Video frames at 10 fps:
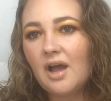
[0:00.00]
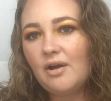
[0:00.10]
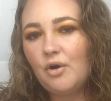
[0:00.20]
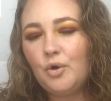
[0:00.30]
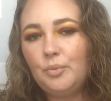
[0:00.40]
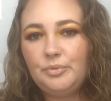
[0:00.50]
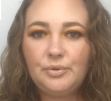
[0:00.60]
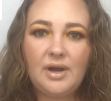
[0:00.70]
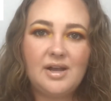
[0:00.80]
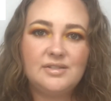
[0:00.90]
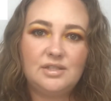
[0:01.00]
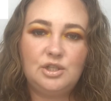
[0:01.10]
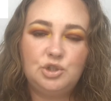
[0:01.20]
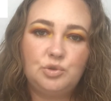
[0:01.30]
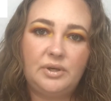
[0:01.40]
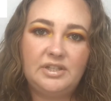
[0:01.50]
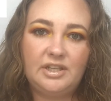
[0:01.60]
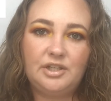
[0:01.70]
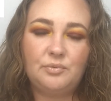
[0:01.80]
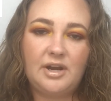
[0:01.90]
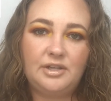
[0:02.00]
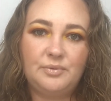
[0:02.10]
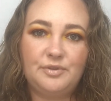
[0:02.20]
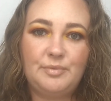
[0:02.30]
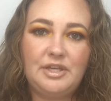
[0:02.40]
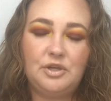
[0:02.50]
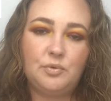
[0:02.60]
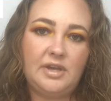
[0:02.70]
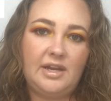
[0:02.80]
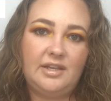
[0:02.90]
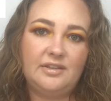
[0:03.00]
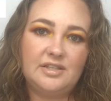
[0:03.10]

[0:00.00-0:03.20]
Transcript: I hope you guys enjoyed getting ready with me creating